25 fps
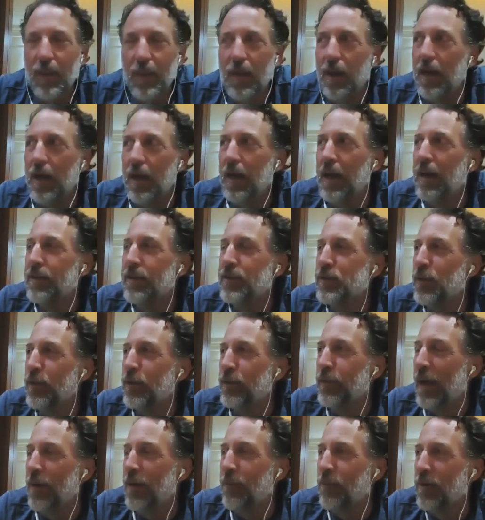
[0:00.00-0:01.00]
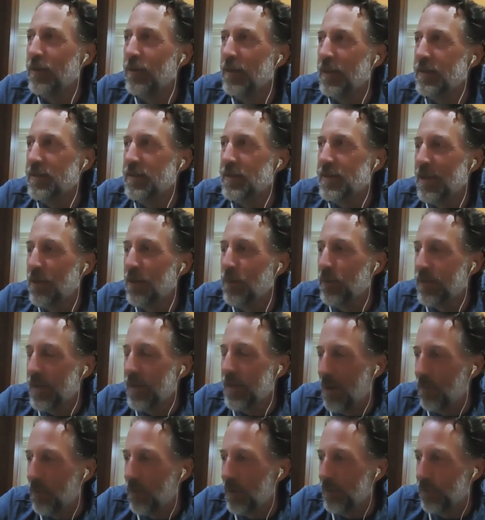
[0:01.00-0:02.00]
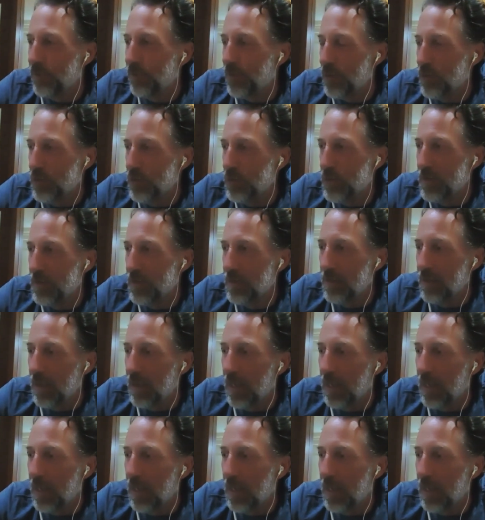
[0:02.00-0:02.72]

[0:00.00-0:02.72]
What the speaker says: So that one, let's deal with that one first.